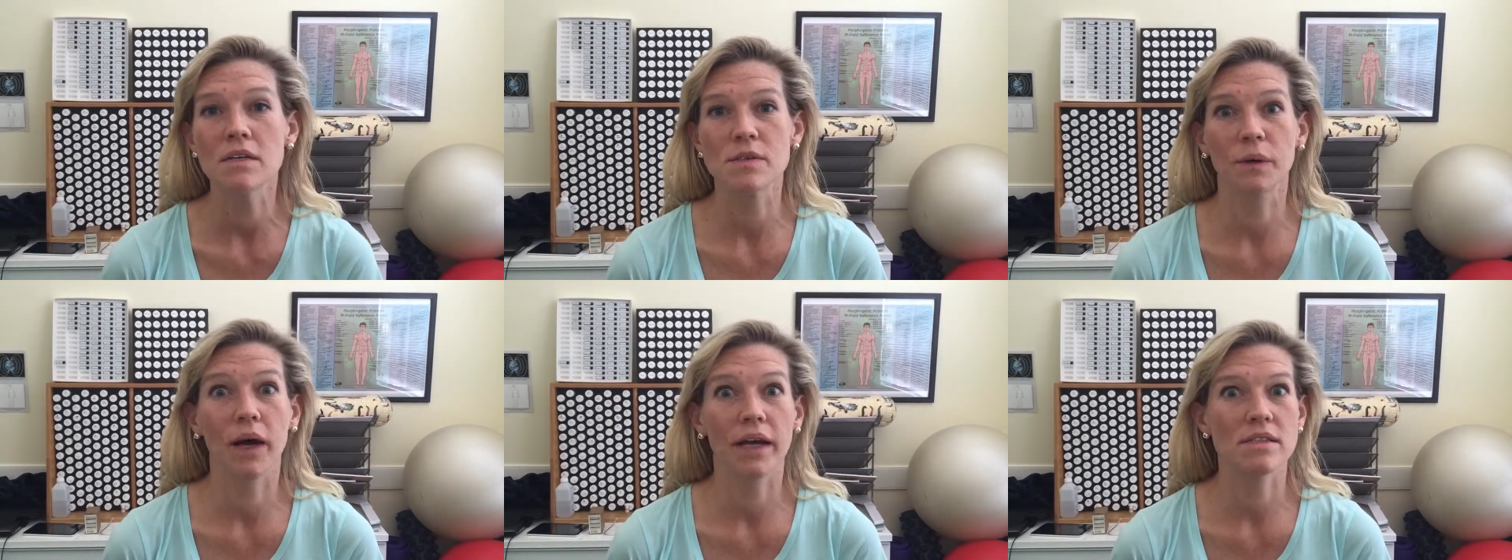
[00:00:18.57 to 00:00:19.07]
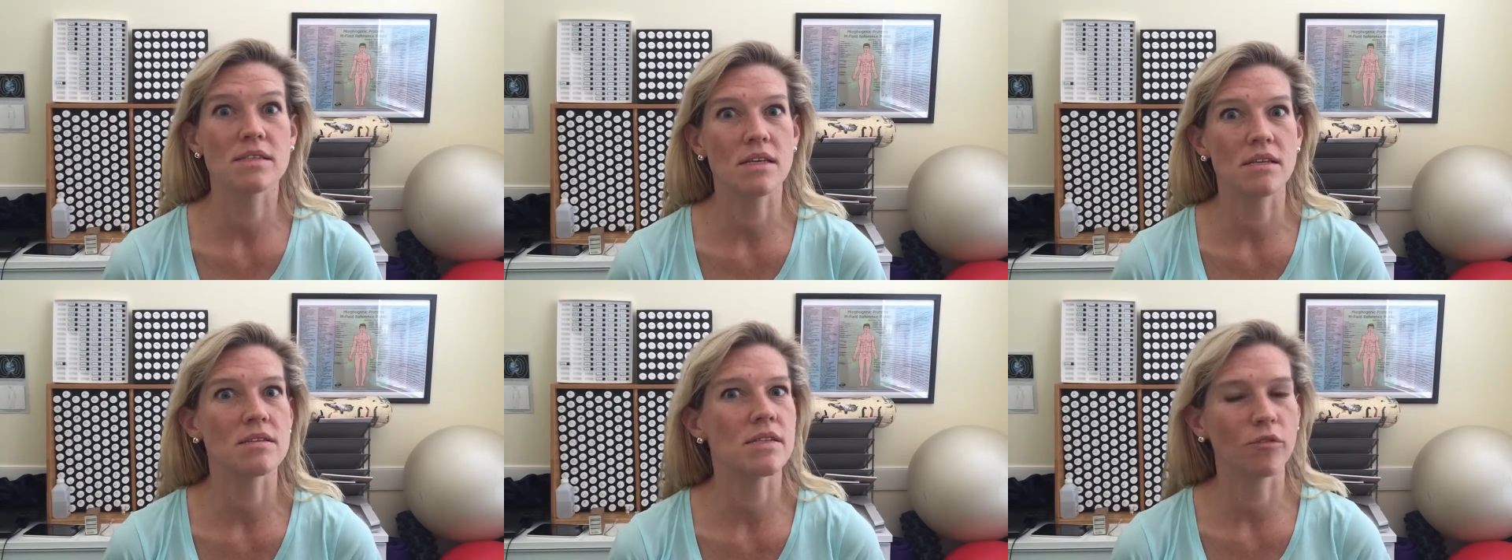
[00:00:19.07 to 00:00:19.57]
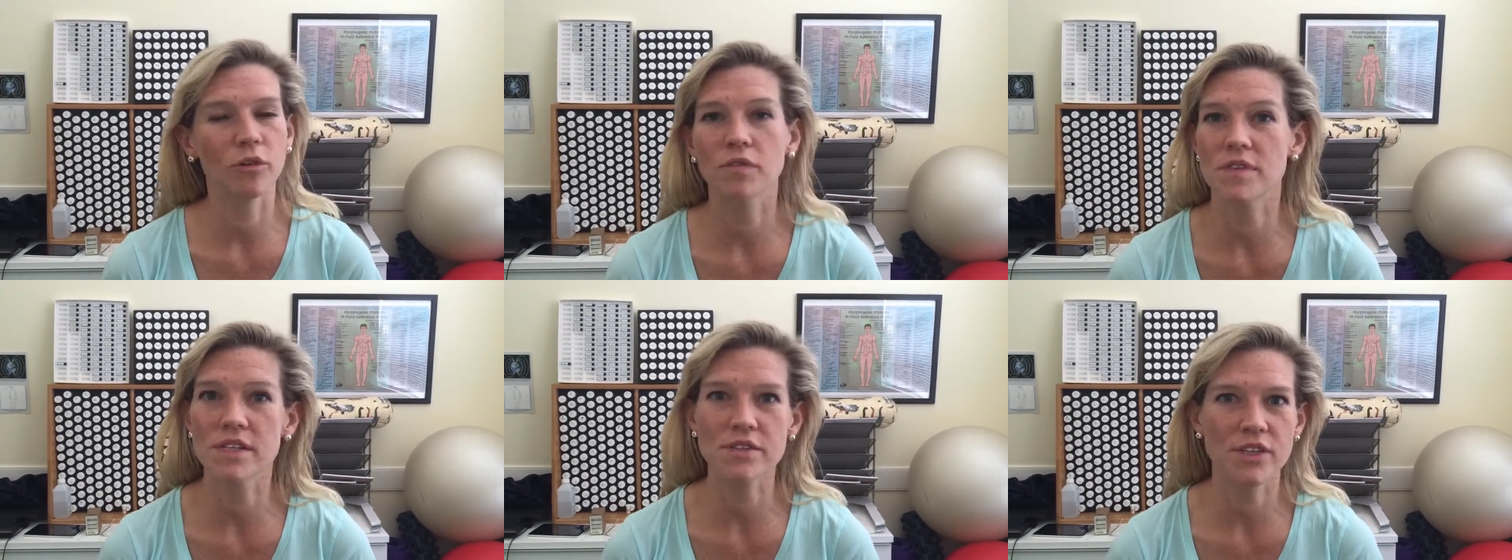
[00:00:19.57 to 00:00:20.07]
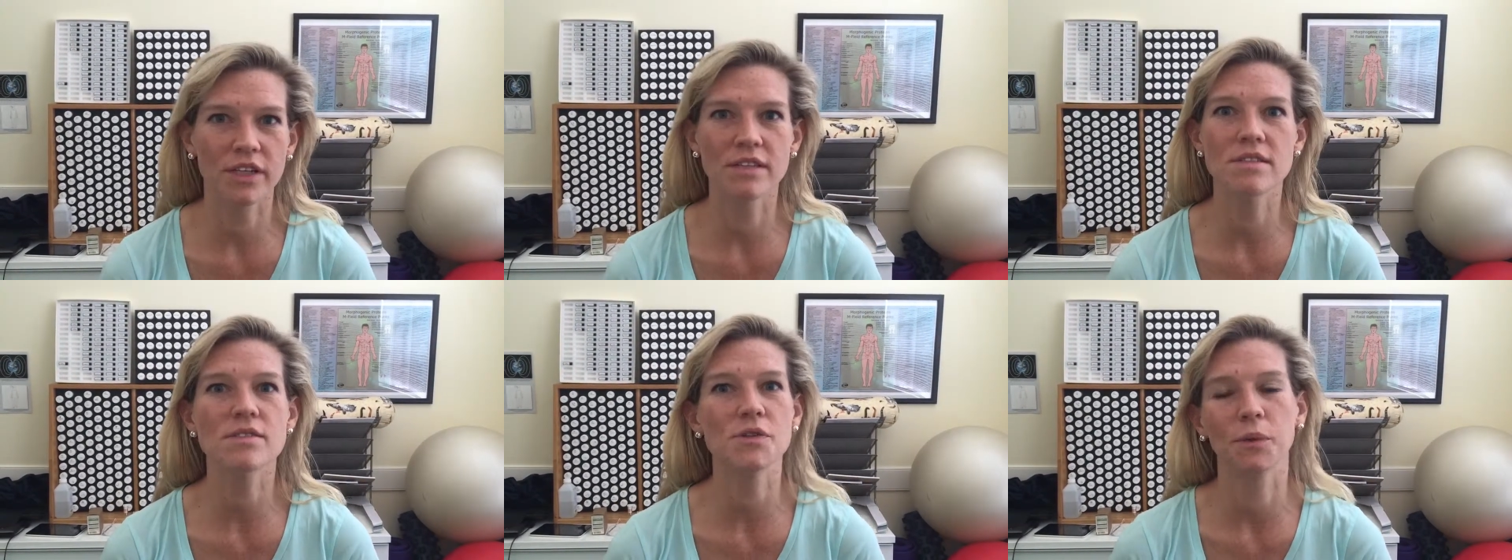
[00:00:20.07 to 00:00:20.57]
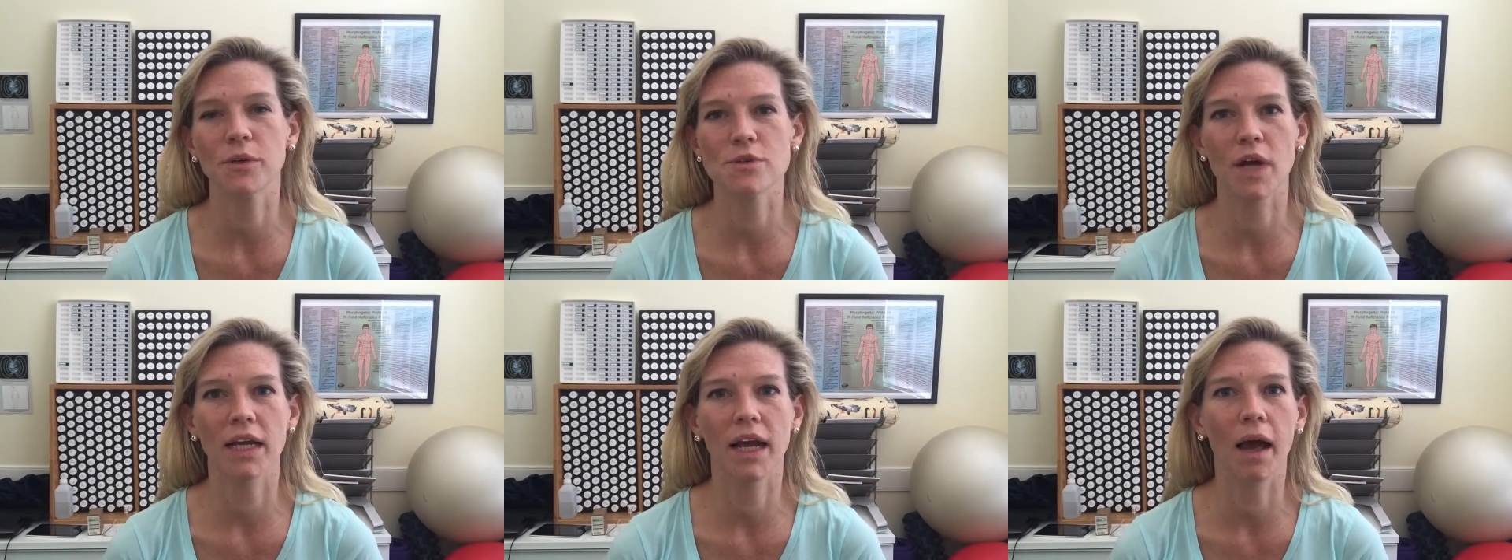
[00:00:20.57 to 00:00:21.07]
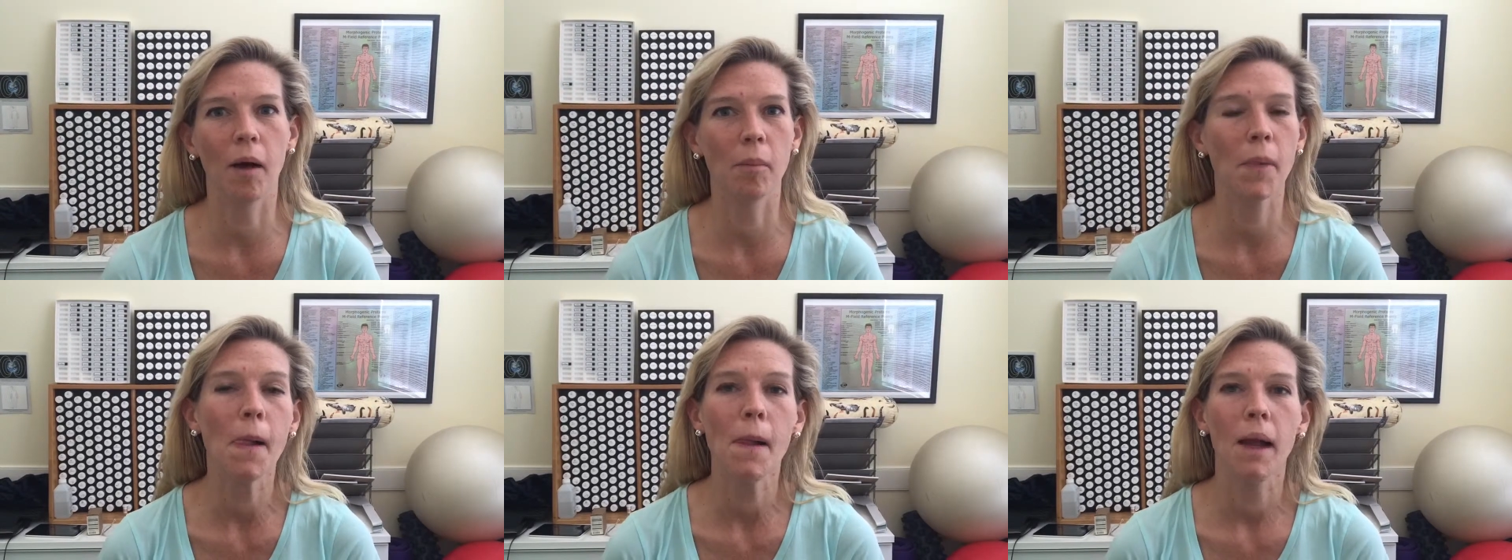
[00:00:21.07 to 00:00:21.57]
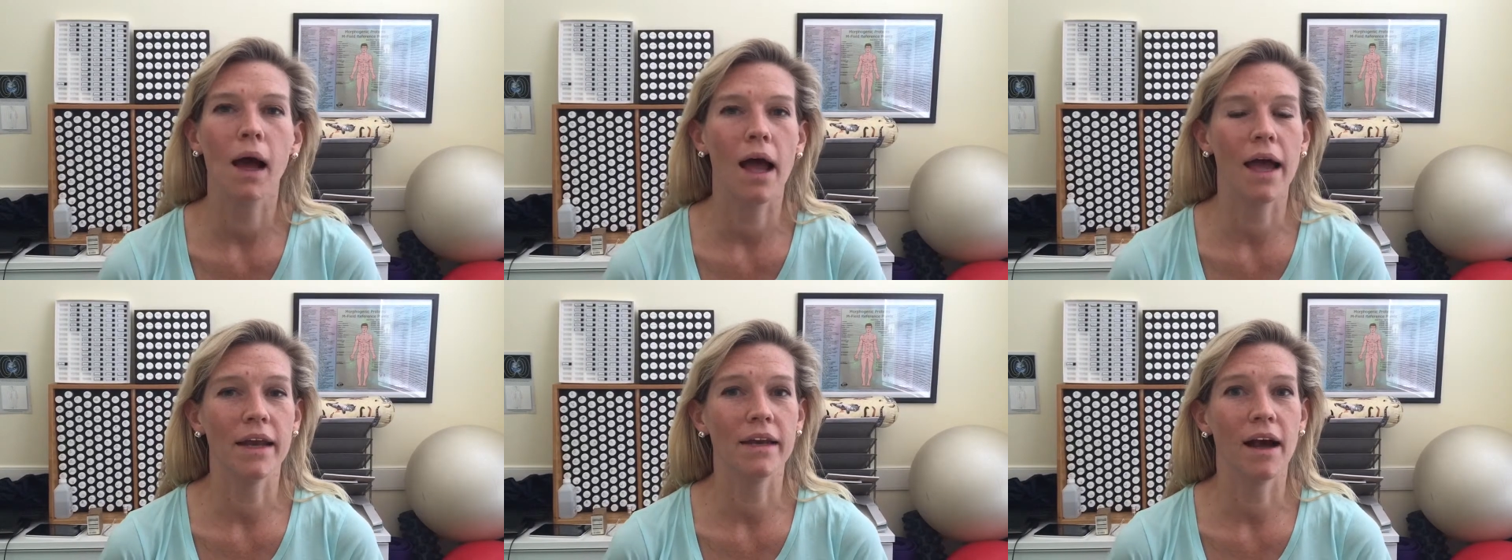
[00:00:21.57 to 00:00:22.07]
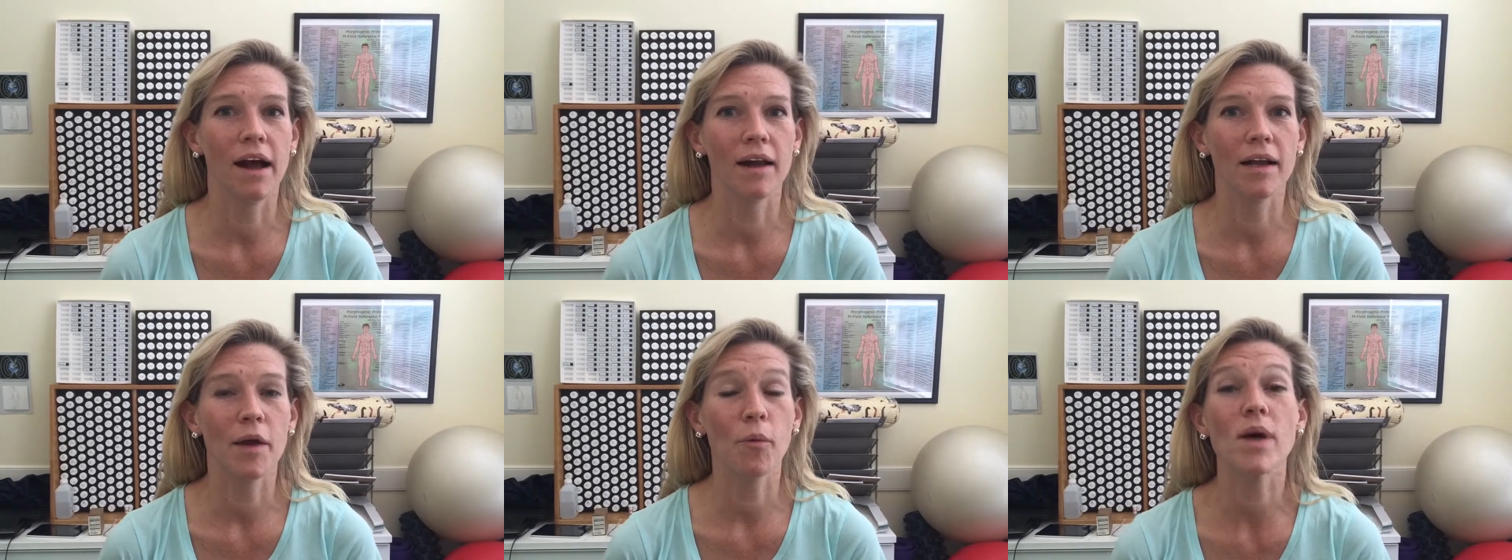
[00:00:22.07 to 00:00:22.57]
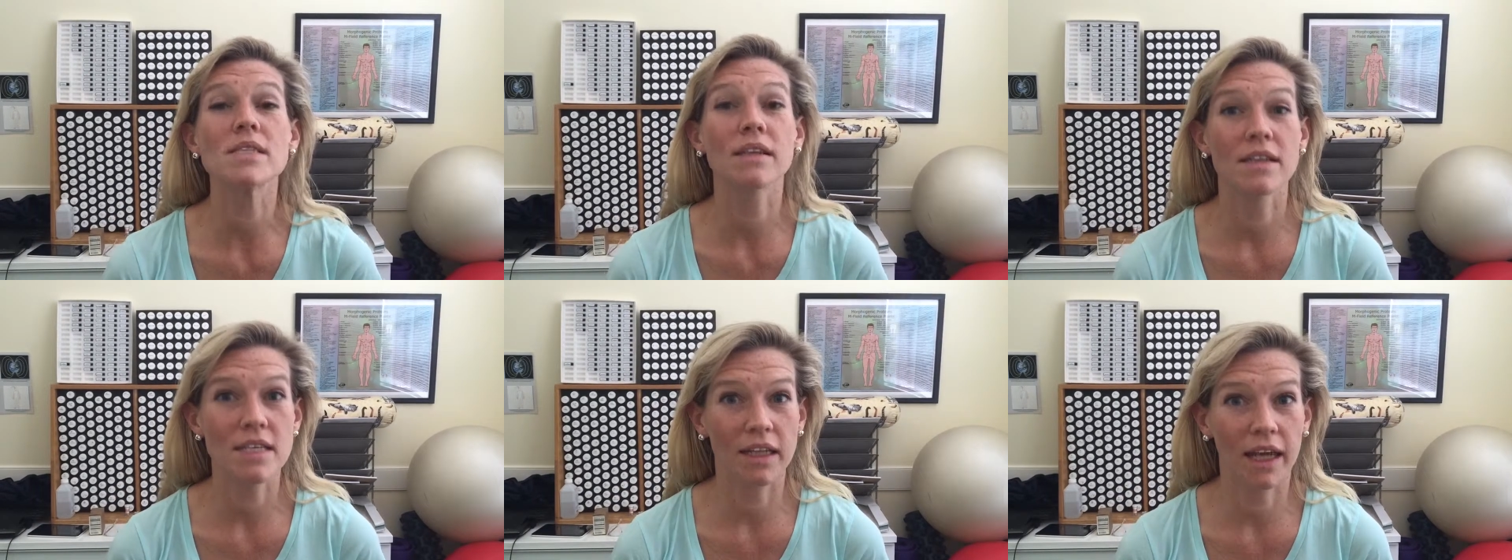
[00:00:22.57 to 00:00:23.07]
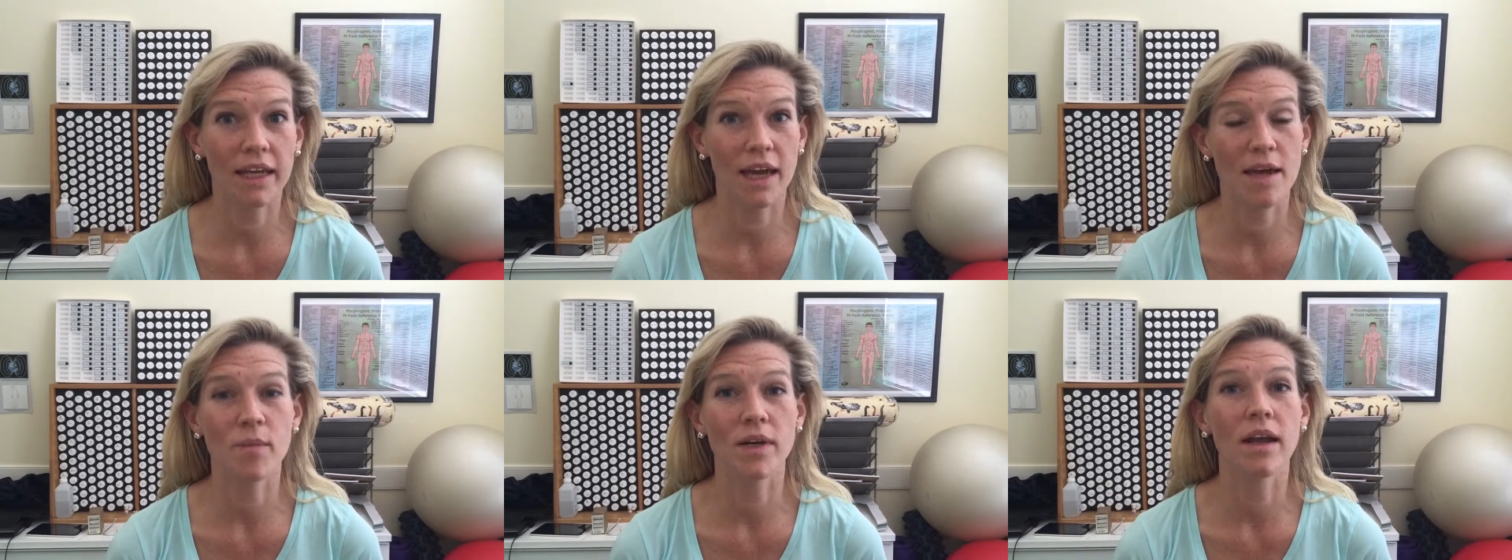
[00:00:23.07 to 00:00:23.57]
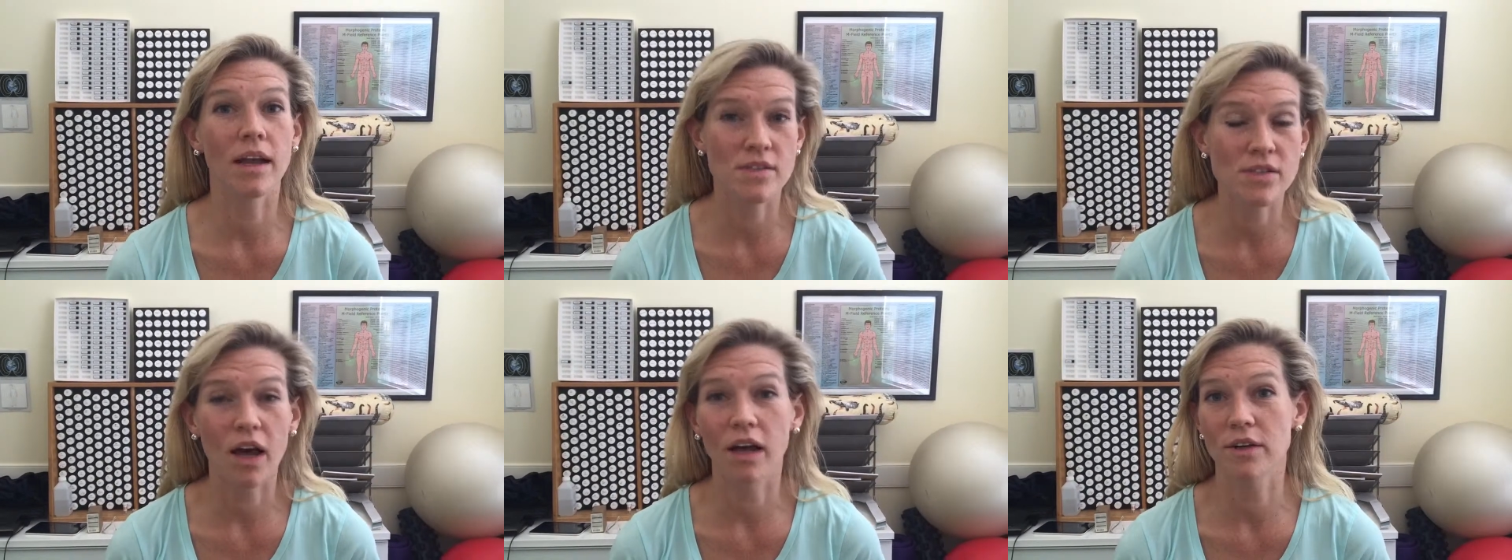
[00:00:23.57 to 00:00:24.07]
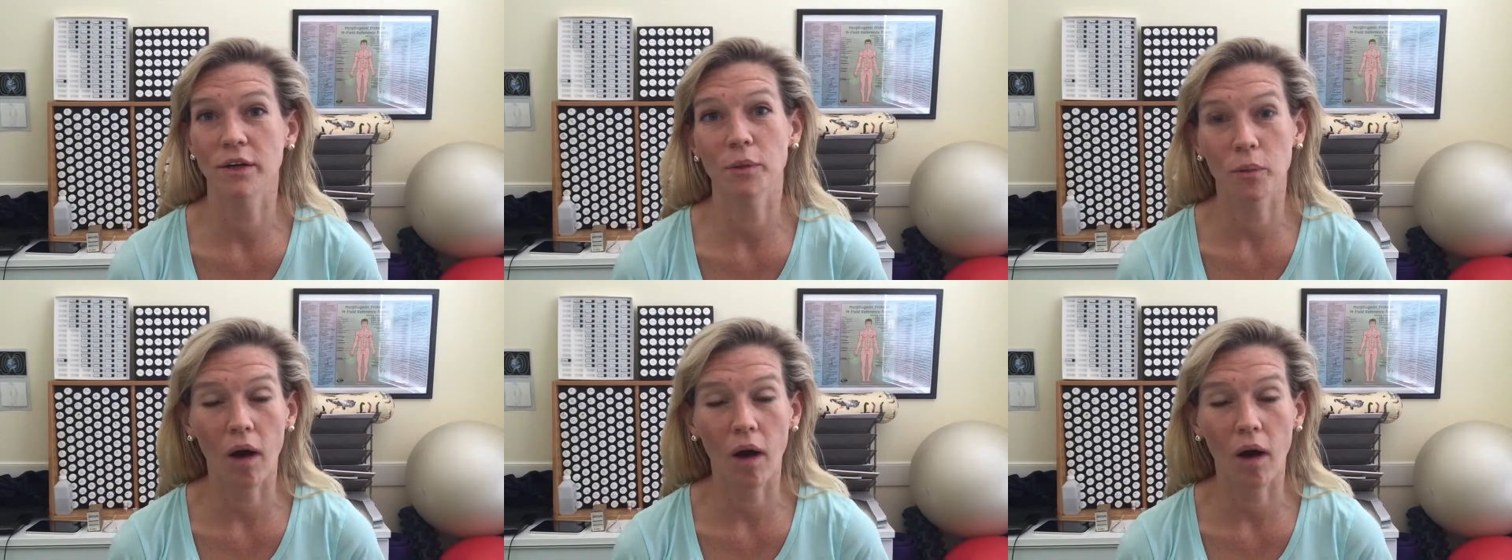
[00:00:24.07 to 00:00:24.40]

So I had seen several physicians who were trying to help and uh, it wasn't until I came and, and saw Dr.